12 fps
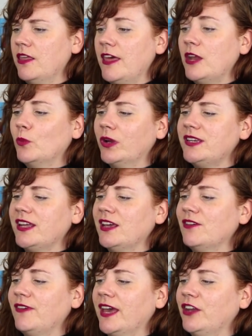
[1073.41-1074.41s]
Then one
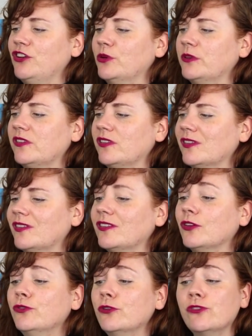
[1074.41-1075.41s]
day, Van notices a
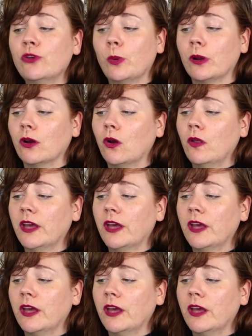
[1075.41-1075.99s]
silver squirrel